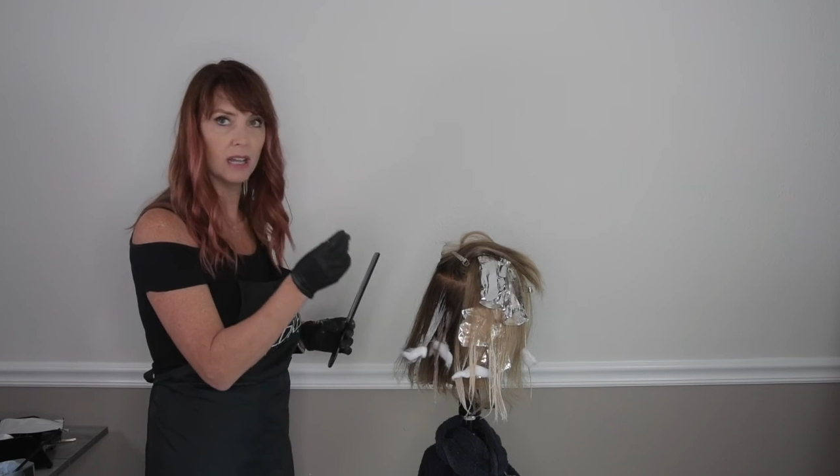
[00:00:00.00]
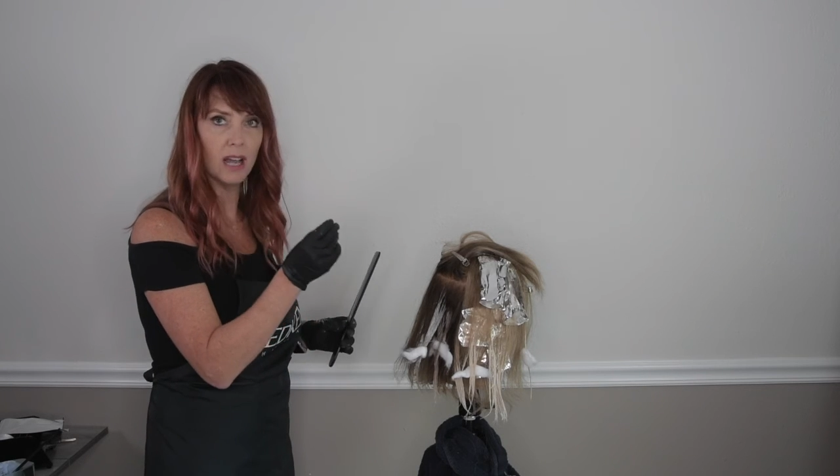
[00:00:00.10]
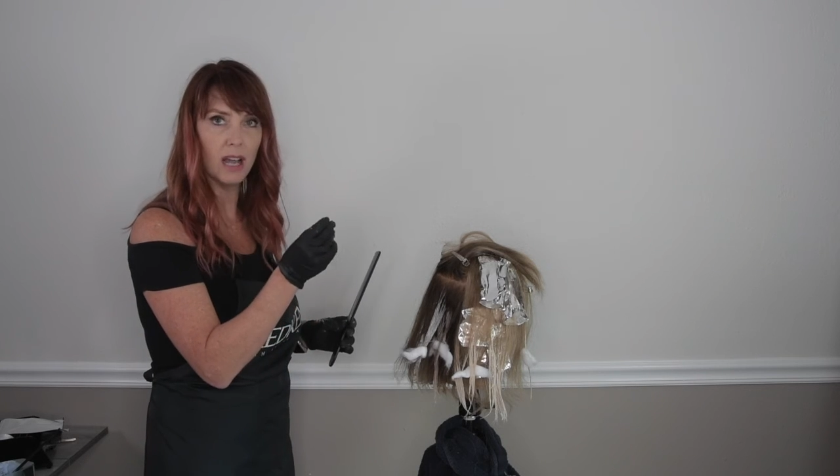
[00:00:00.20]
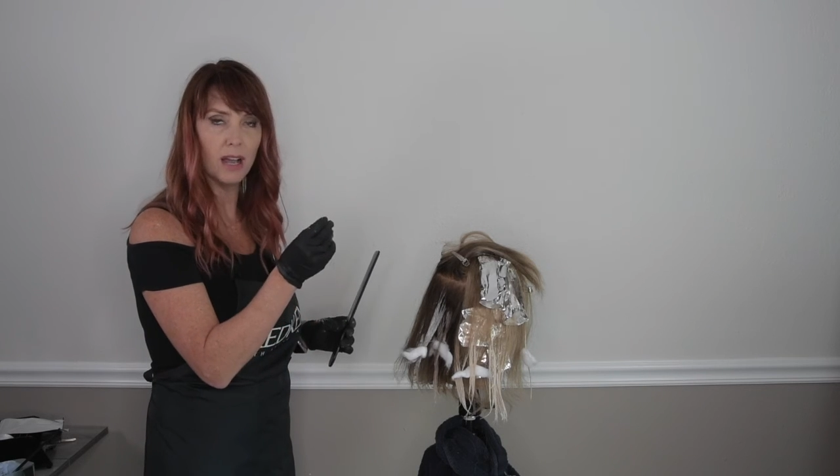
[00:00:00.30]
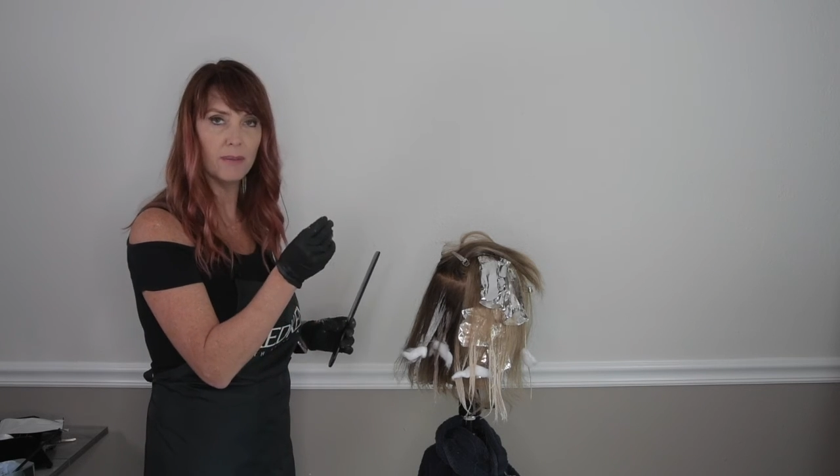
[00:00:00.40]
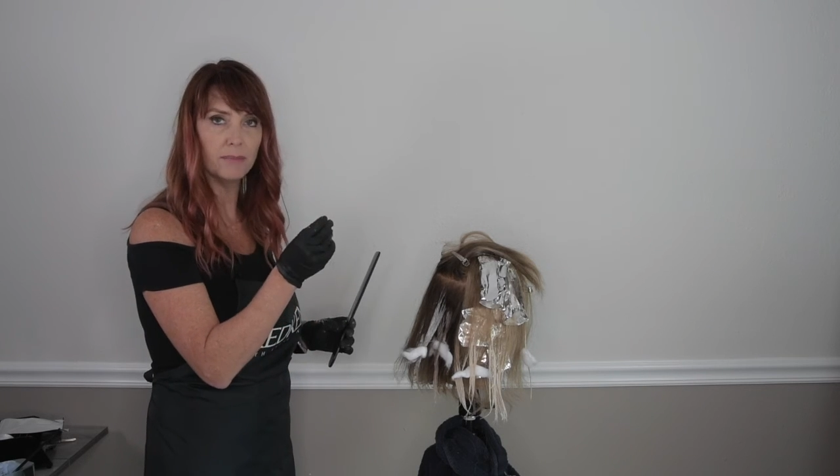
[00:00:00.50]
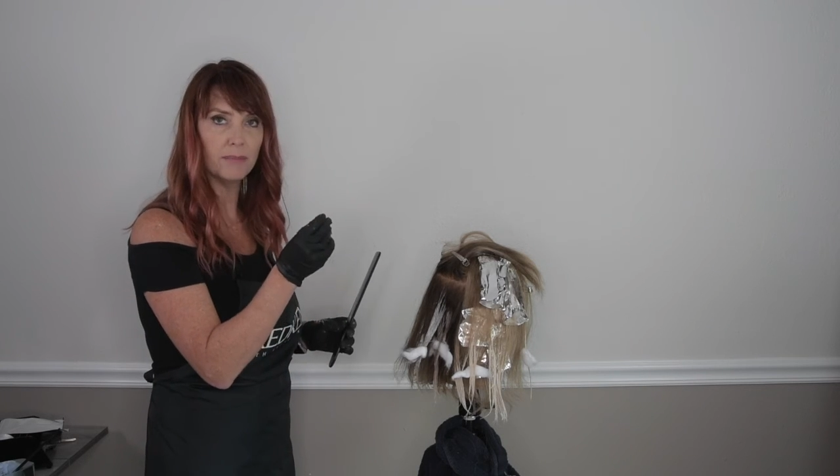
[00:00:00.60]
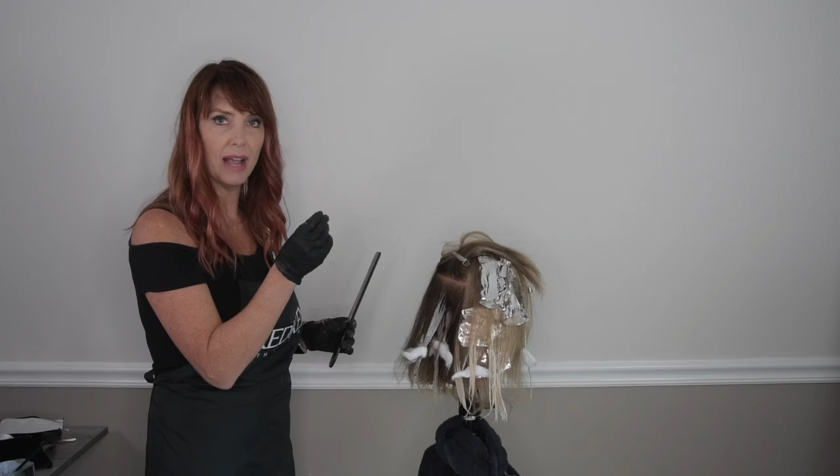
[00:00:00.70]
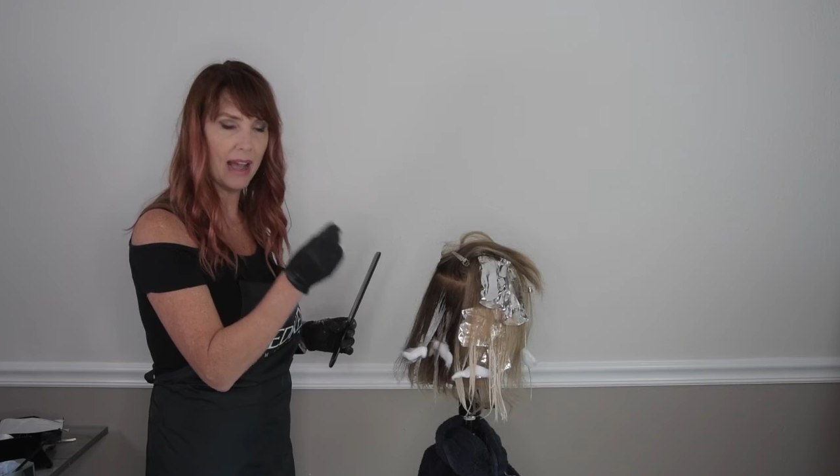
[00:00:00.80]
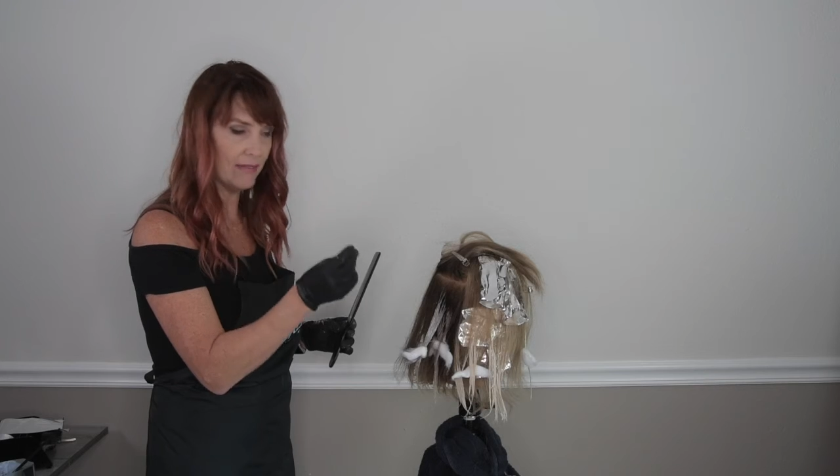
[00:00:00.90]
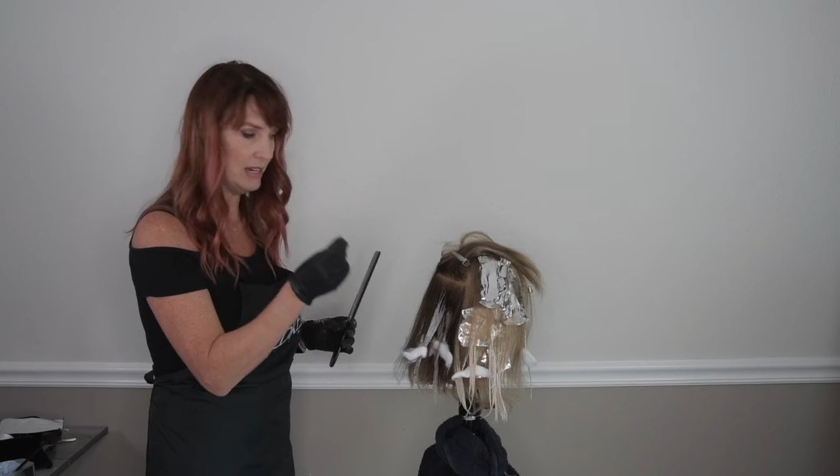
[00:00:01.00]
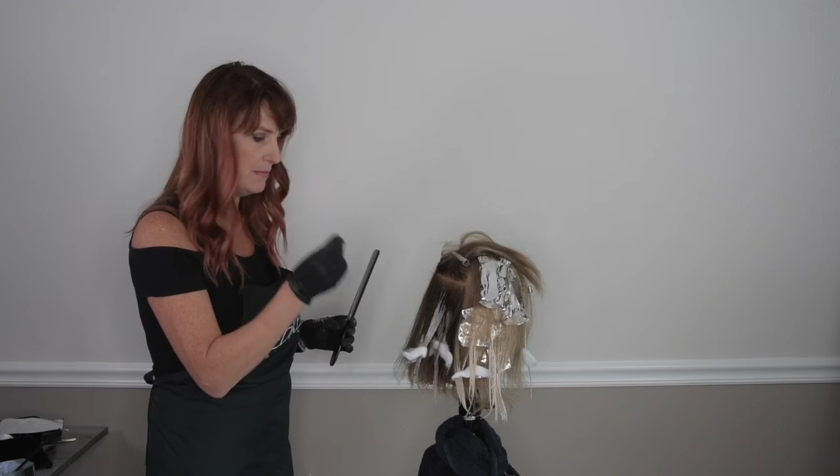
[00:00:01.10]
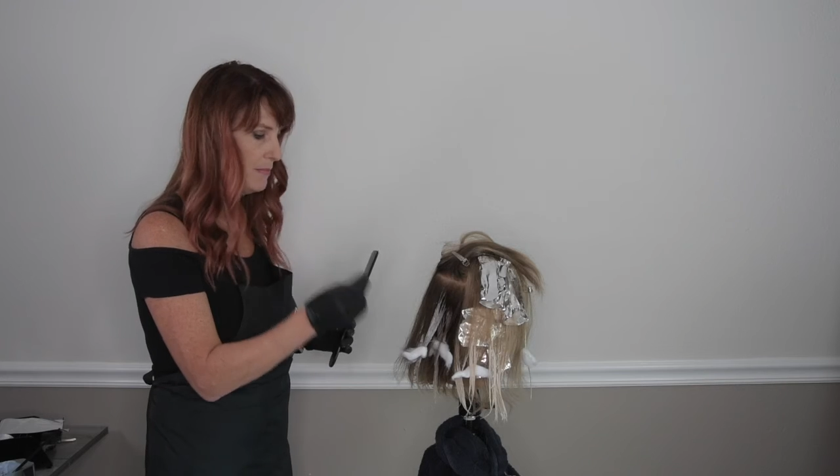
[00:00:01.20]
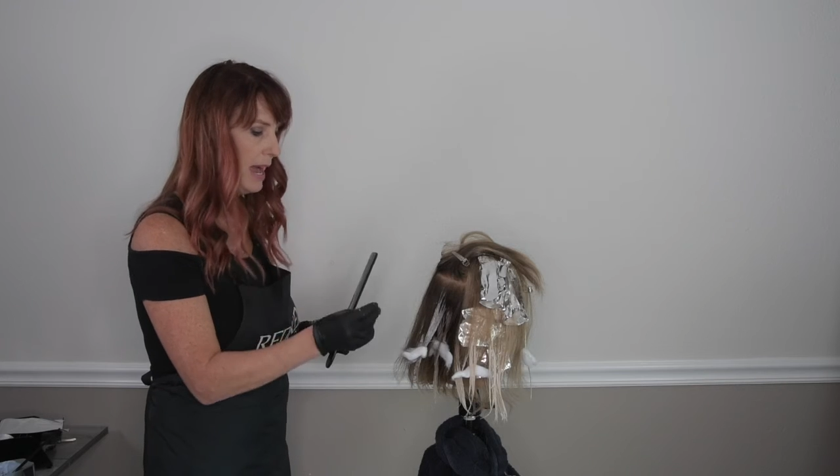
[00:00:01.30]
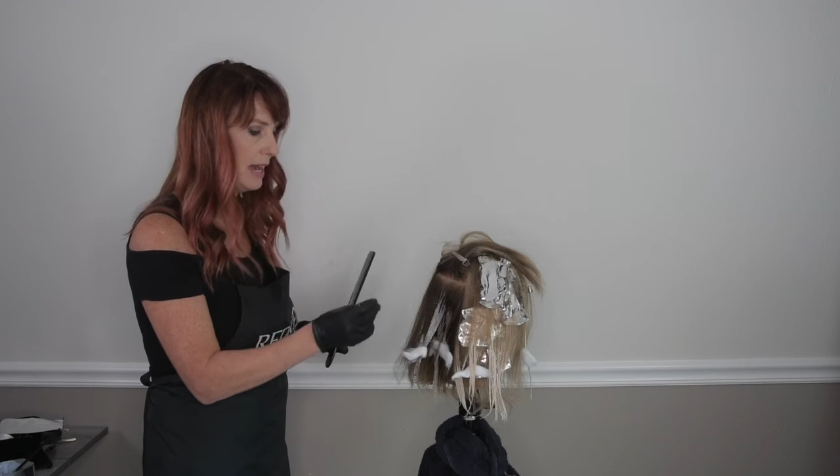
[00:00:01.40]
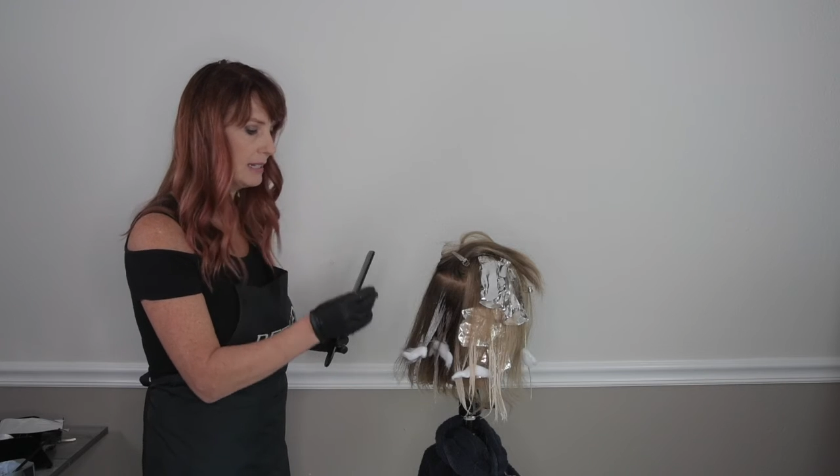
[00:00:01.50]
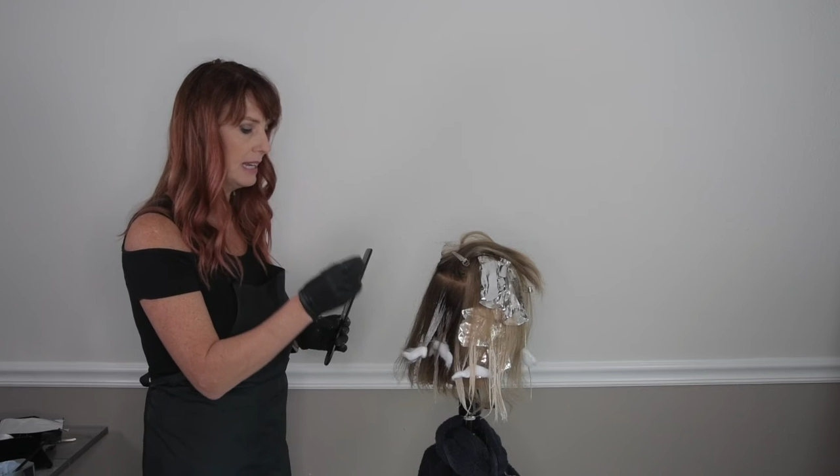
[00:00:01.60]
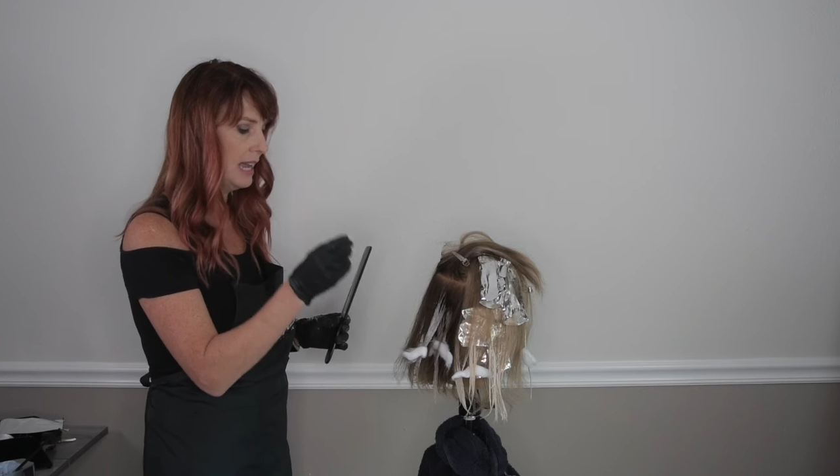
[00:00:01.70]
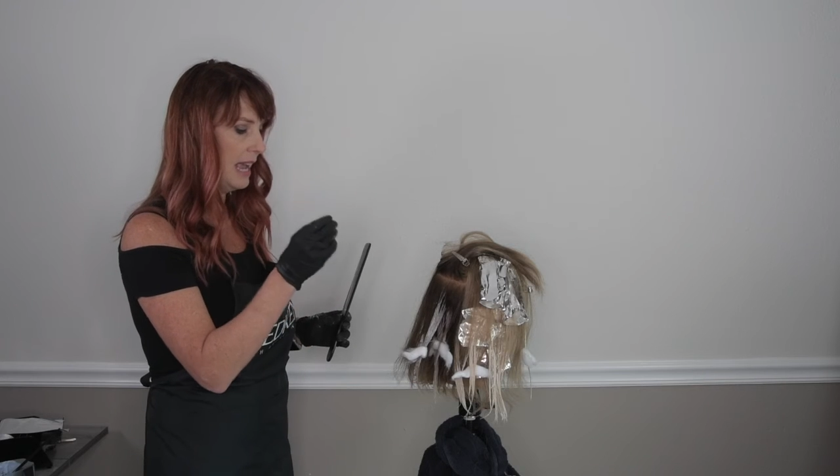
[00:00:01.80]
have an impact